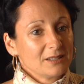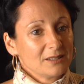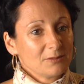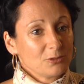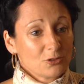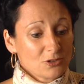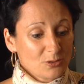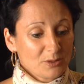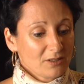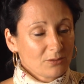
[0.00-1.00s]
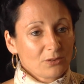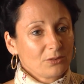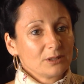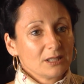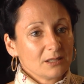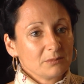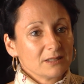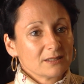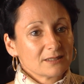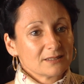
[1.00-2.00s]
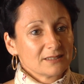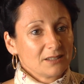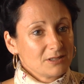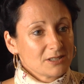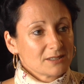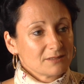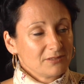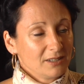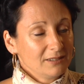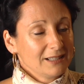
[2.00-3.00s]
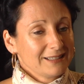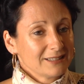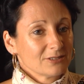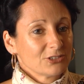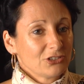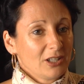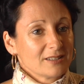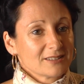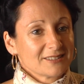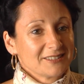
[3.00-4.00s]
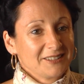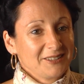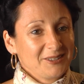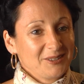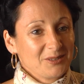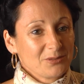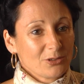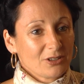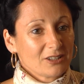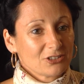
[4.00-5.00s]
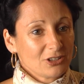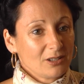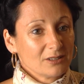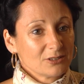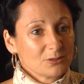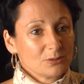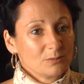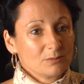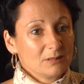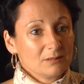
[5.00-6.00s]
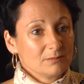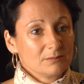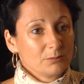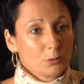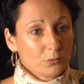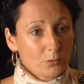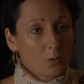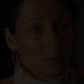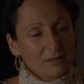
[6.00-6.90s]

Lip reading: if you just look at those three elements, there is very little chance for that child to perform.